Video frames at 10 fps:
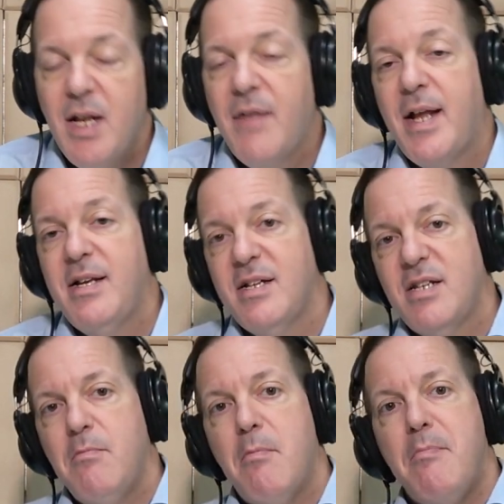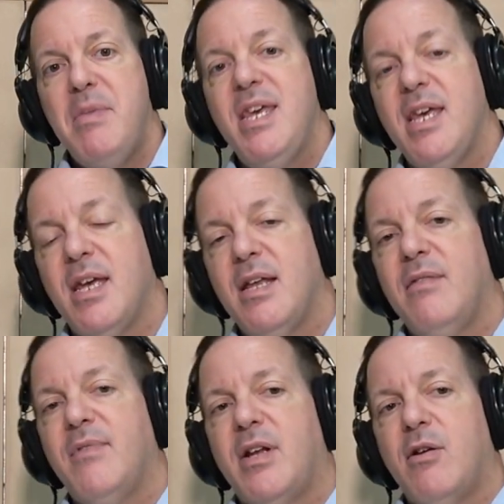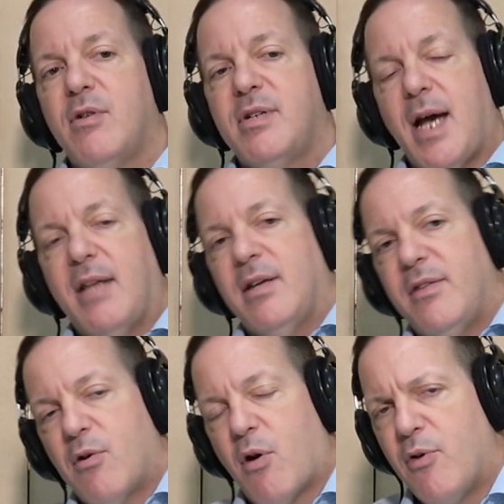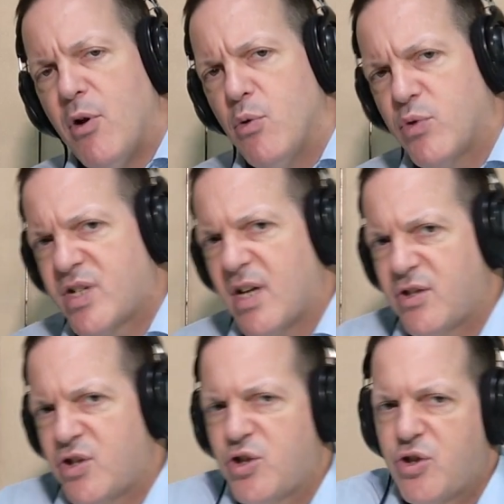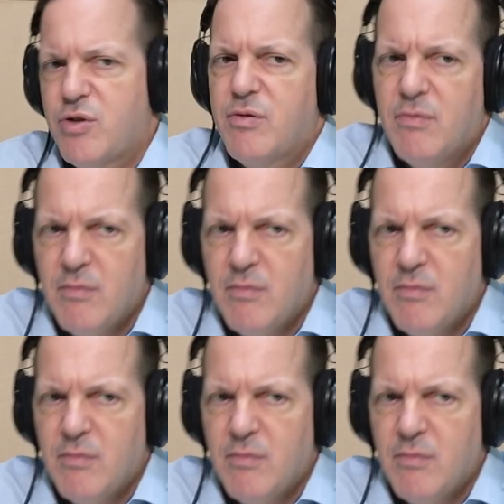Now, that doesn't mean that here in Thailand there are no such